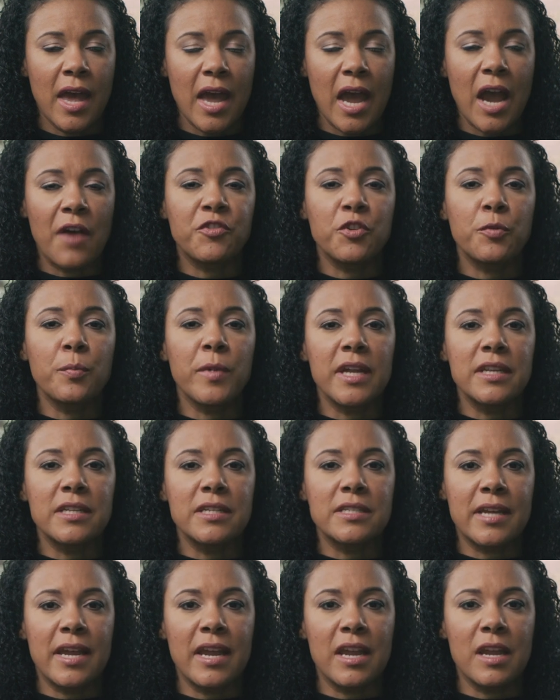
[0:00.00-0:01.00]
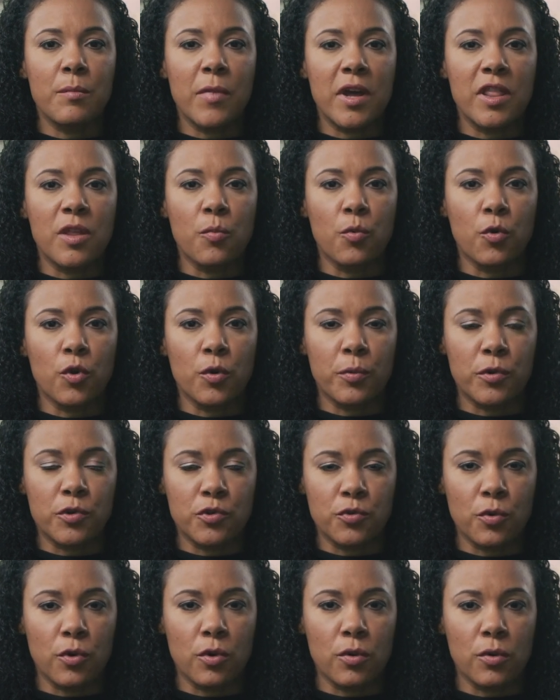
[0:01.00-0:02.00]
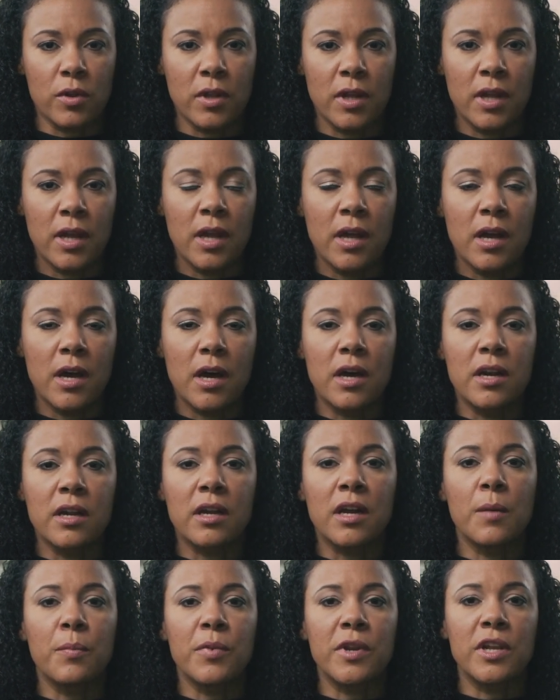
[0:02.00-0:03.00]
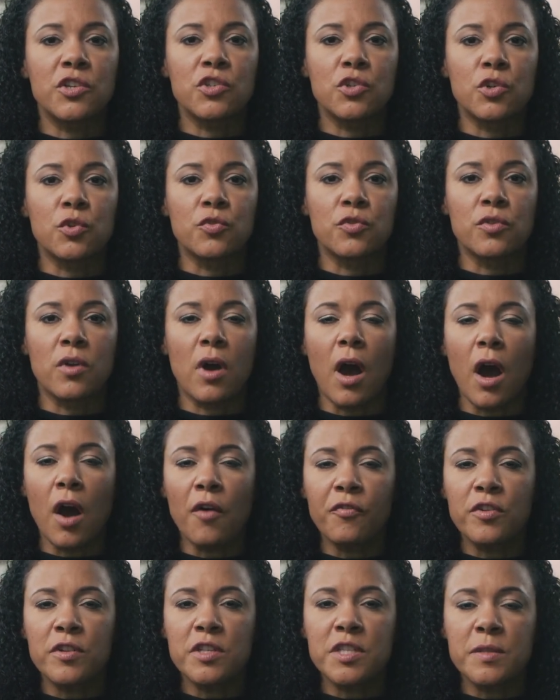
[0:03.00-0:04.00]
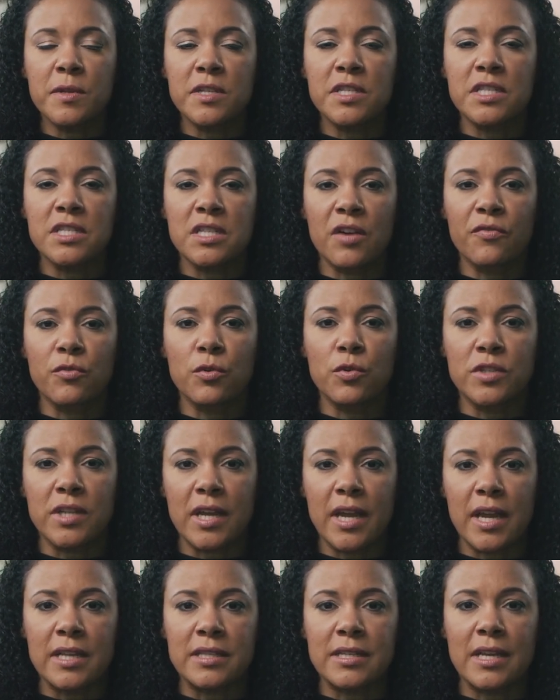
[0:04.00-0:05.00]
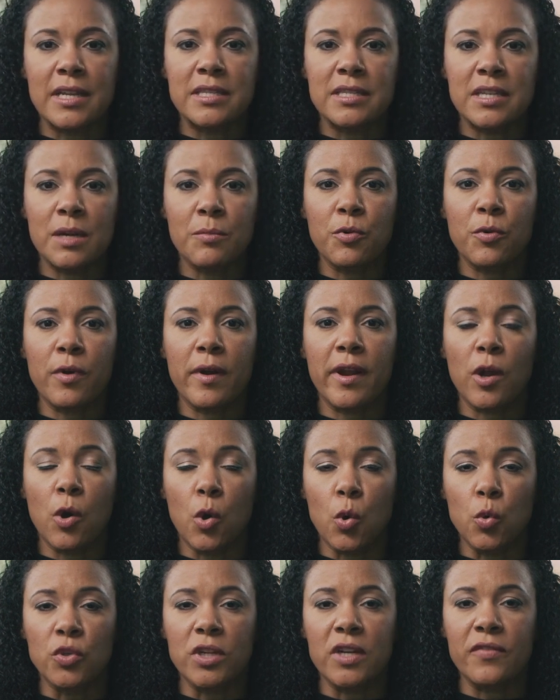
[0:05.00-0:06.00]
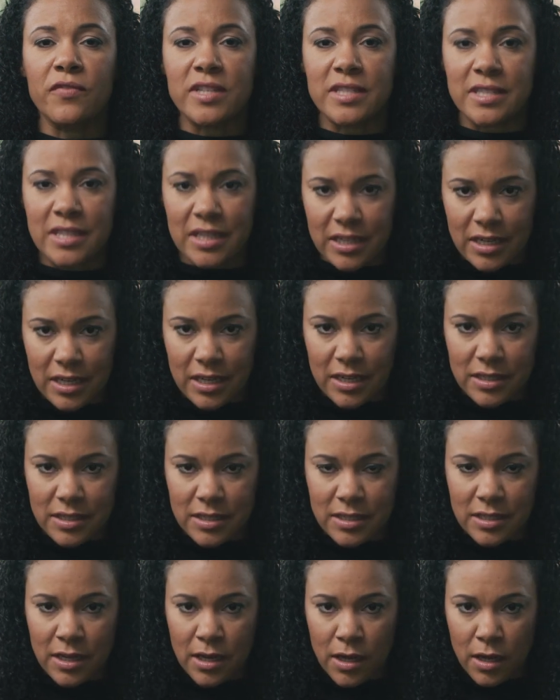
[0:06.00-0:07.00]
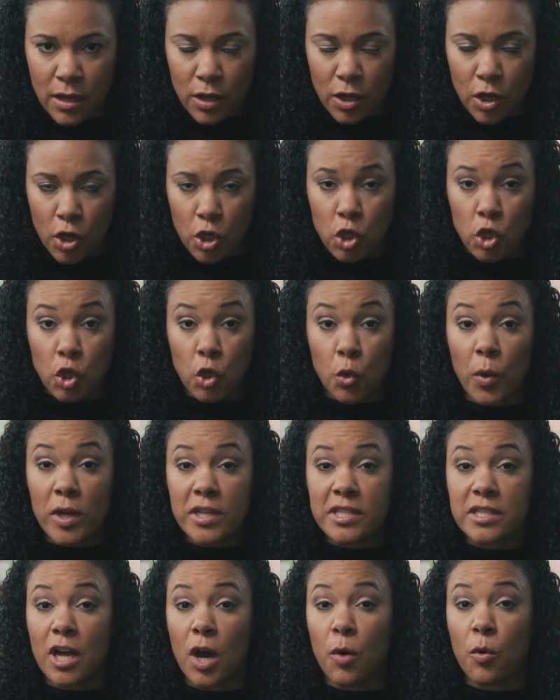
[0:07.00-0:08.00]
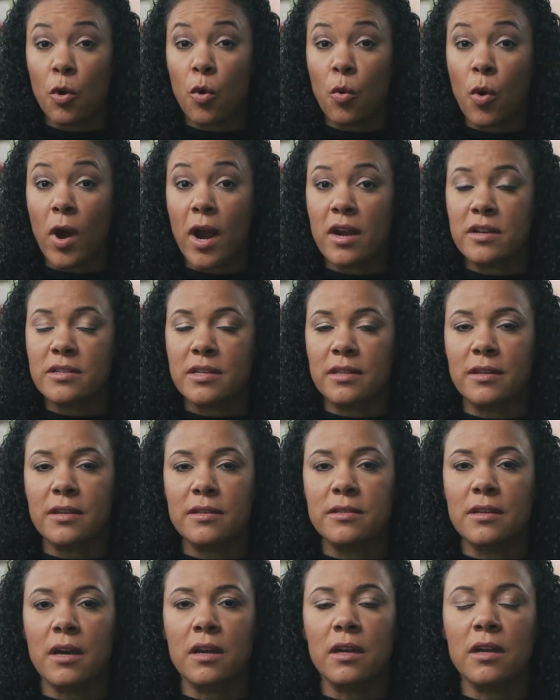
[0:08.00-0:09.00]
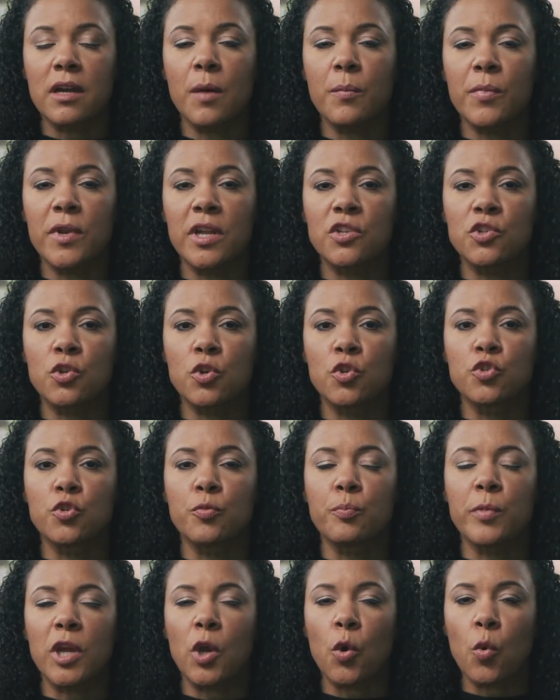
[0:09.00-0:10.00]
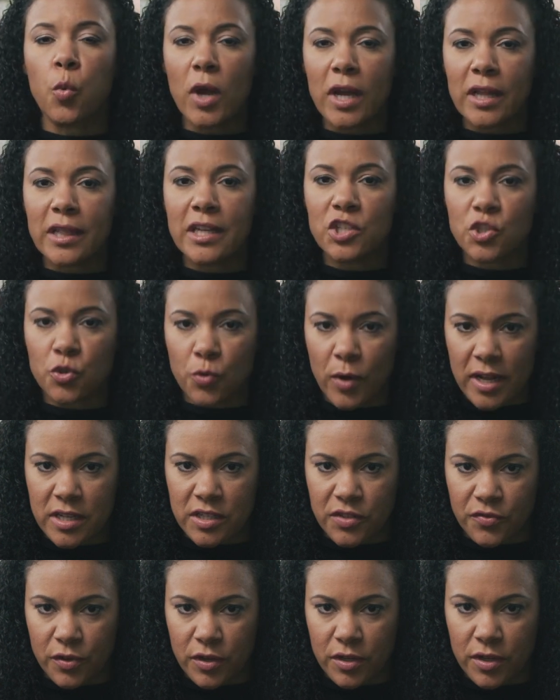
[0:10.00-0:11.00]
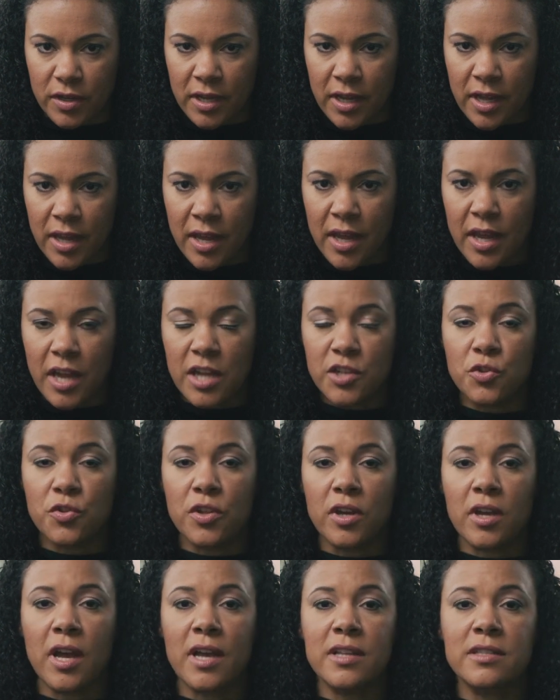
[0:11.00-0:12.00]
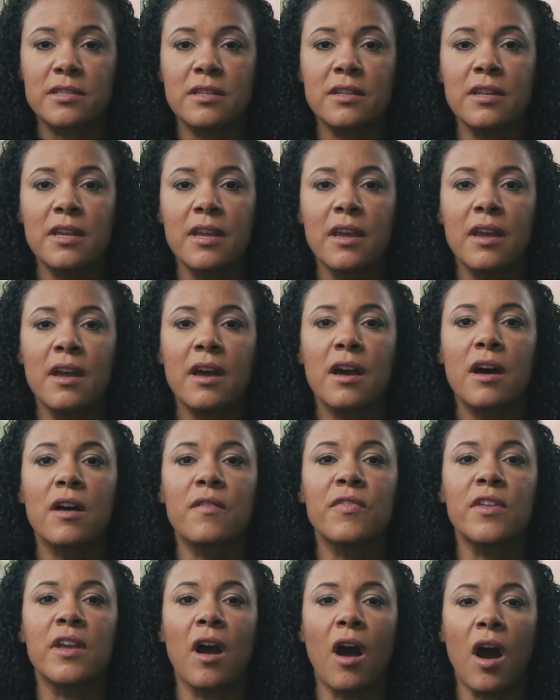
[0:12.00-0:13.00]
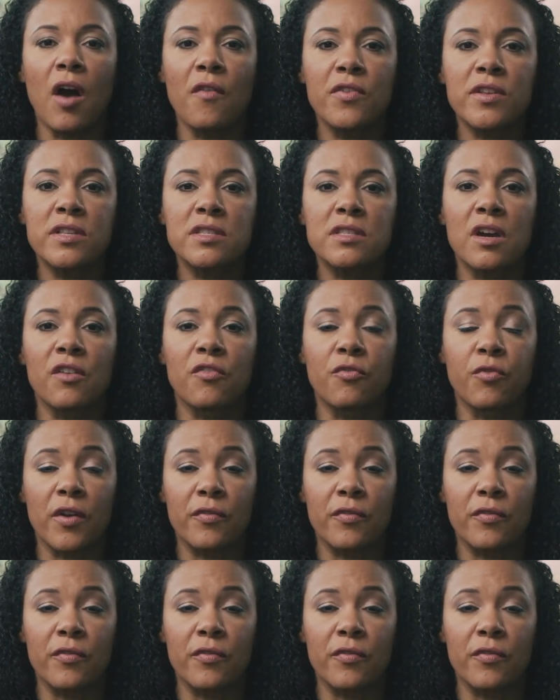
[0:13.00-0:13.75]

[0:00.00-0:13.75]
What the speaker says: After being detained by the Border Patrol, unaccompanied children often spend several days in temporary holding facilities. U.S. law requires that these unaccompanied children be quickly transferred into the custody of the Office of